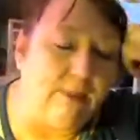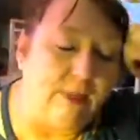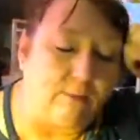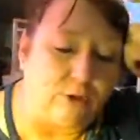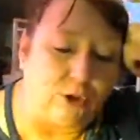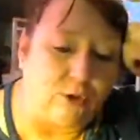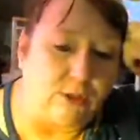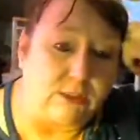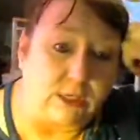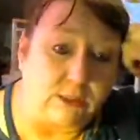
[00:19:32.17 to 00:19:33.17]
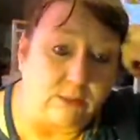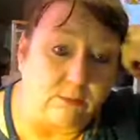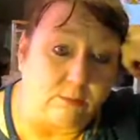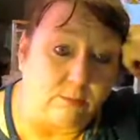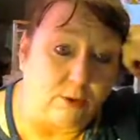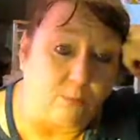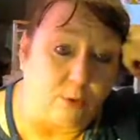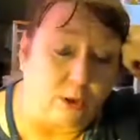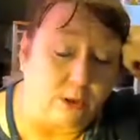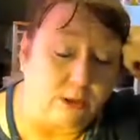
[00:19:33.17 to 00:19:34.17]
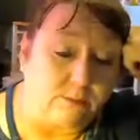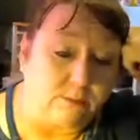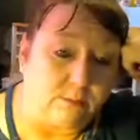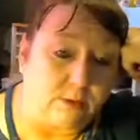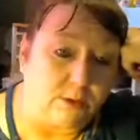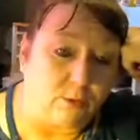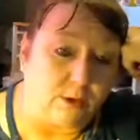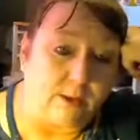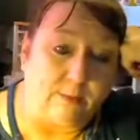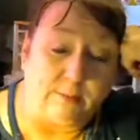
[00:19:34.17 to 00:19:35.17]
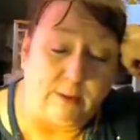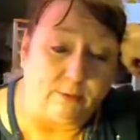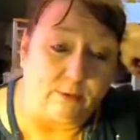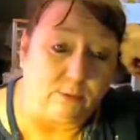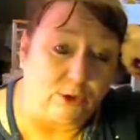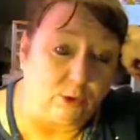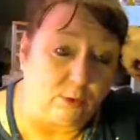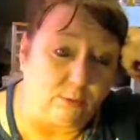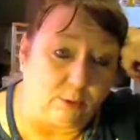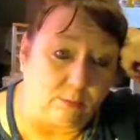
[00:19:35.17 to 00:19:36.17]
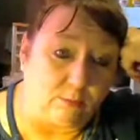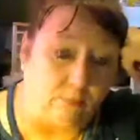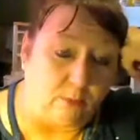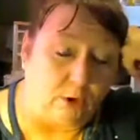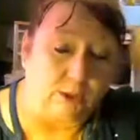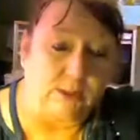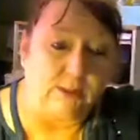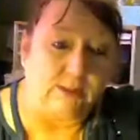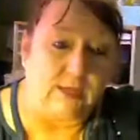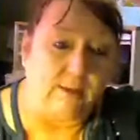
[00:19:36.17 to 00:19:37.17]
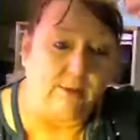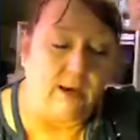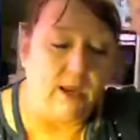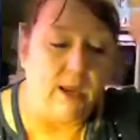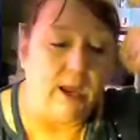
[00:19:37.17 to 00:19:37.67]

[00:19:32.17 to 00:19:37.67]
that would do these custom bookmarks because there wasn't that many people that was doing bookmarks at the time, and